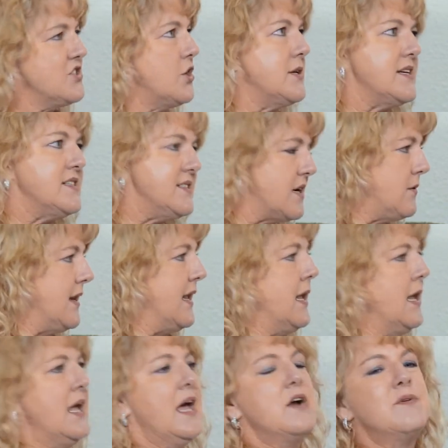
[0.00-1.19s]
not necessarily
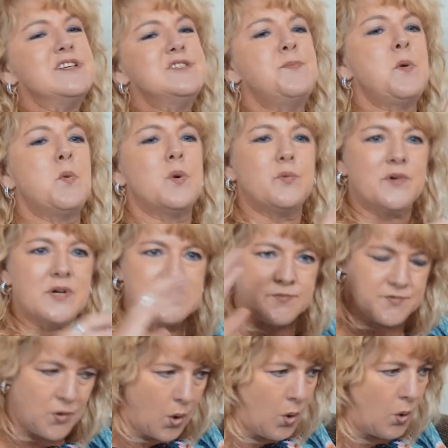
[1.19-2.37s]
a recipe was
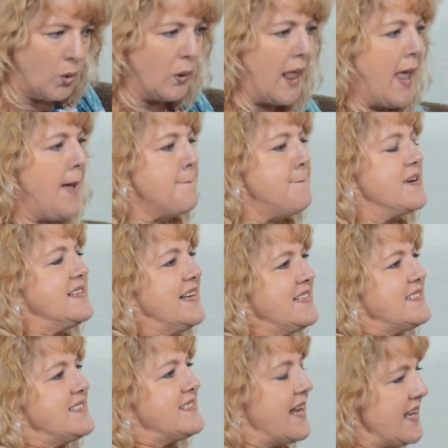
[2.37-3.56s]
for all. But let's
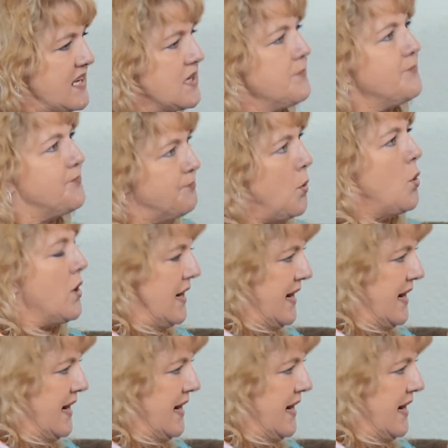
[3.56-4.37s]
take more or